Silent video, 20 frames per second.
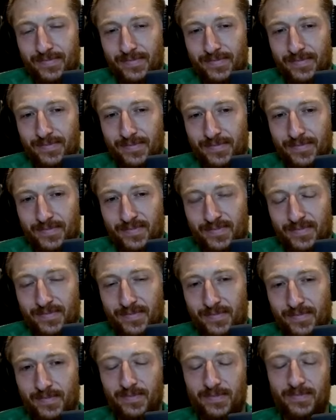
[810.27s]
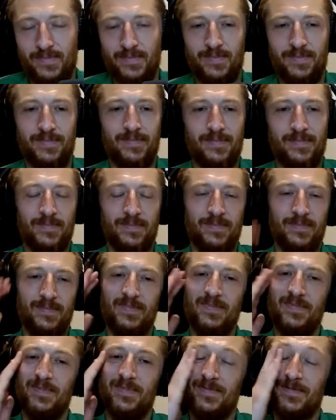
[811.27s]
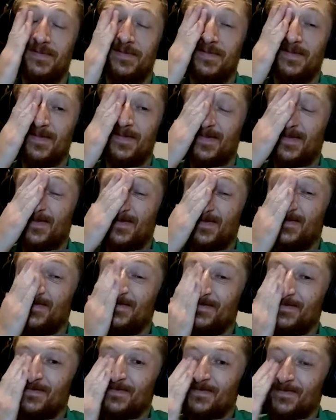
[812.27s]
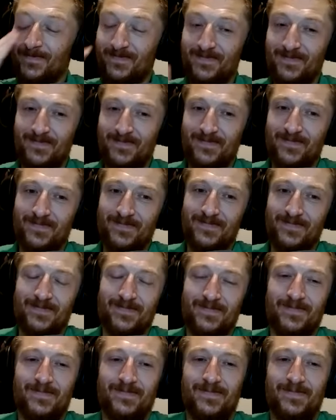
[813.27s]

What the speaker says: [no speech]